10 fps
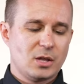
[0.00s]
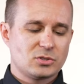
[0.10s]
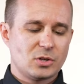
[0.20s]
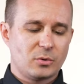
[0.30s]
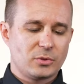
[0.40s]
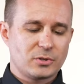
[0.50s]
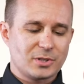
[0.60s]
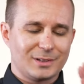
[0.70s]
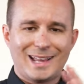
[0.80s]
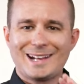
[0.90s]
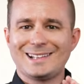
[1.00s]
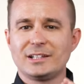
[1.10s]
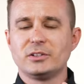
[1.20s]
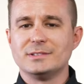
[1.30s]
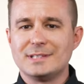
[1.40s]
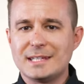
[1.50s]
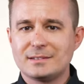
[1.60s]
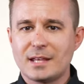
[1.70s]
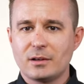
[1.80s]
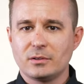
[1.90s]
So there's a lot of little
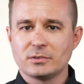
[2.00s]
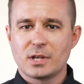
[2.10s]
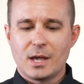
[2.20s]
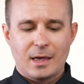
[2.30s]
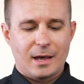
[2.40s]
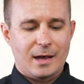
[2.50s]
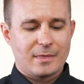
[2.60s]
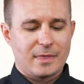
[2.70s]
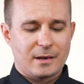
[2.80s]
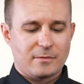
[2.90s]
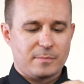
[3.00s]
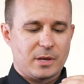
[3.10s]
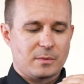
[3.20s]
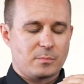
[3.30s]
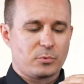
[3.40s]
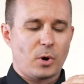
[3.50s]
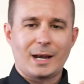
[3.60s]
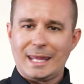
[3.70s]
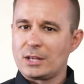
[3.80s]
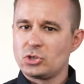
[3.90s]
details uh, that have been
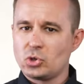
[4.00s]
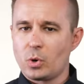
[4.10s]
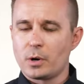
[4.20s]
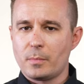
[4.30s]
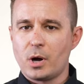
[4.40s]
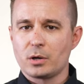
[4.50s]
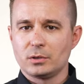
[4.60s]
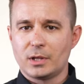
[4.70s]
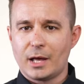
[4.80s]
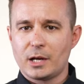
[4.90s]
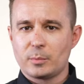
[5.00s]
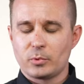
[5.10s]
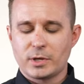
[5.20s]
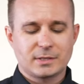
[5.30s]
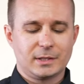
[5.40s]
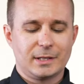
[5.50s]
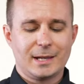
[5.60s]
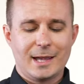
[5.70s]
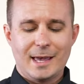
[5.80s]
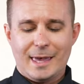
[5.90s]
brought into our model lineup recently